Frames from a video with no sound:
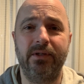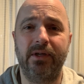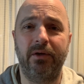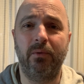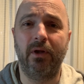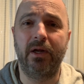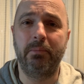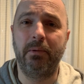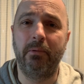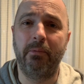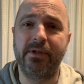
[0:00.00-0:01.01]
I know a lot of
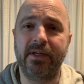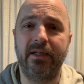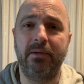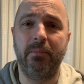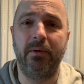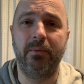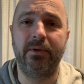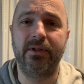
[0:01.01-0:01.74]
people have been sending mint ones,